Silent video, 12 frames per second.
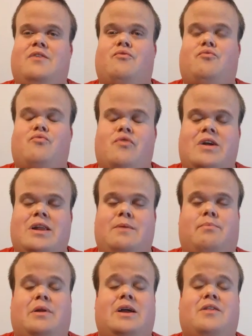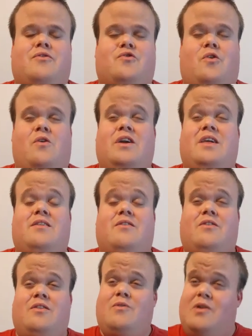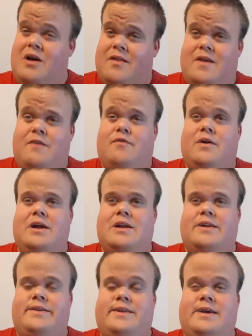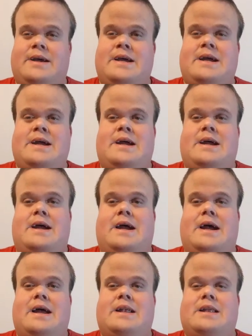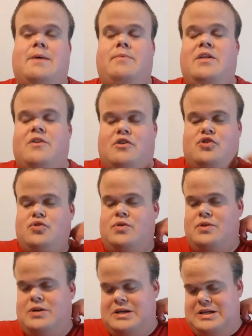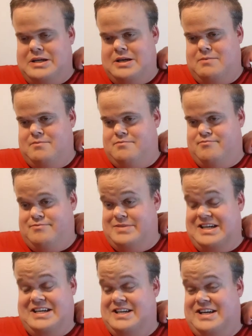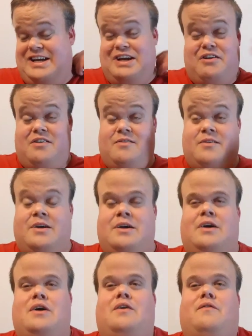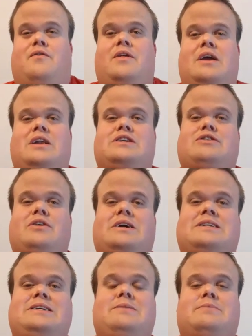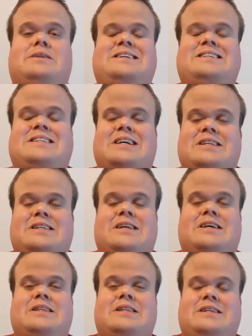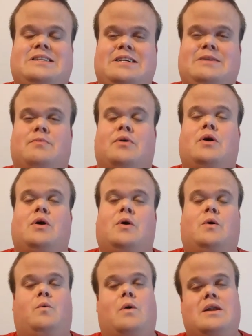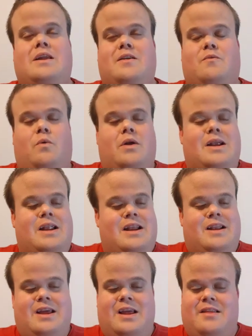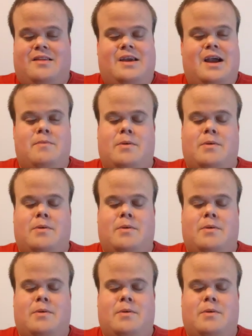He's really played strong. He's stood out there for England, and he's a true hero for the English cricket team, and he's done the team wonders. What an intense game.